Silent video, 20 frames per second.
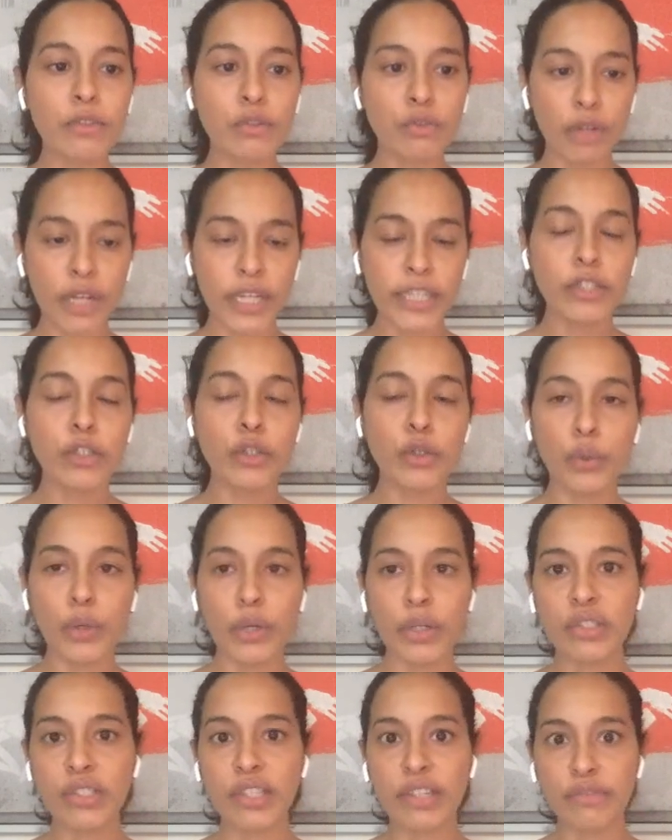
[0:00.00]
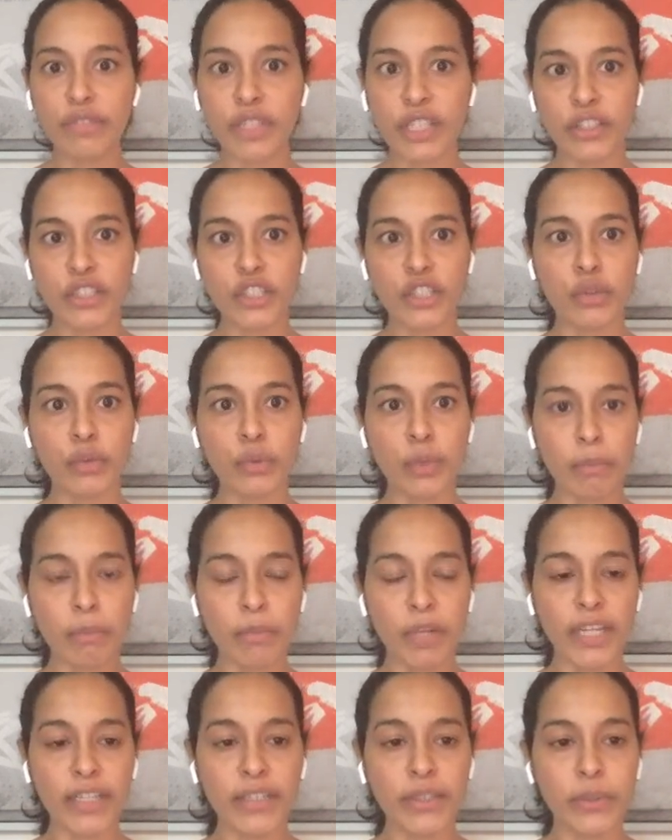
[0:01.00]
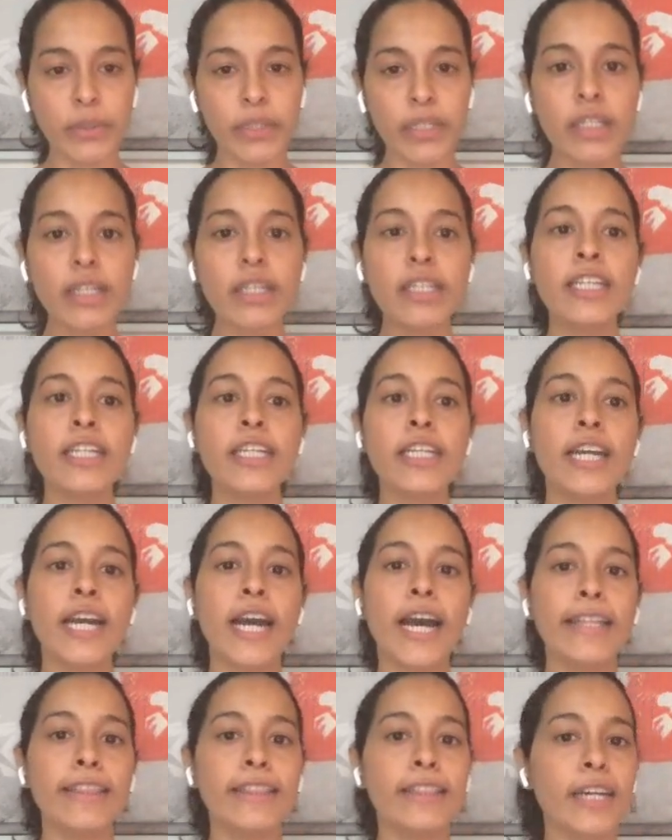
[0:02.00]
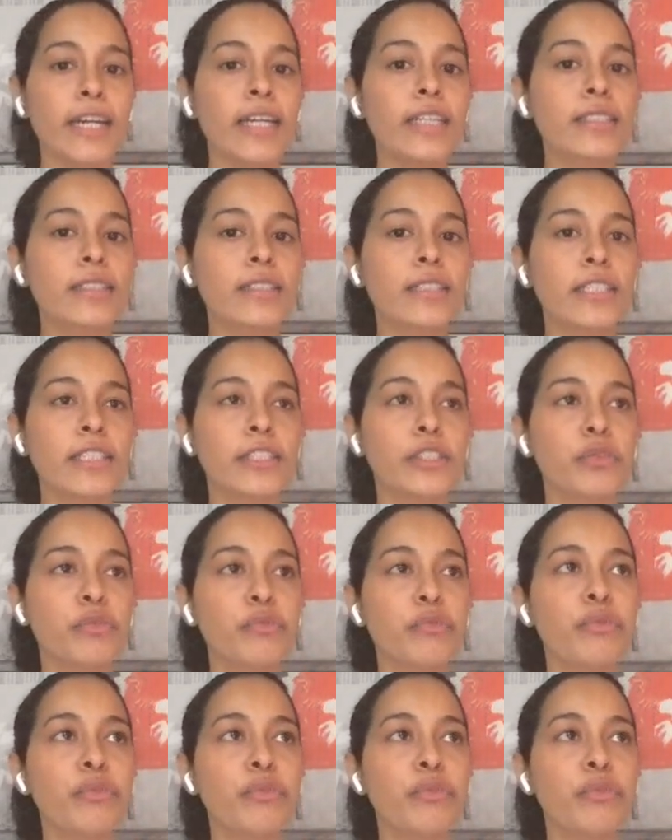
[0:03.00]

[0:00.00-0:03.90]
right QoS configuration to apply to it. And that kind of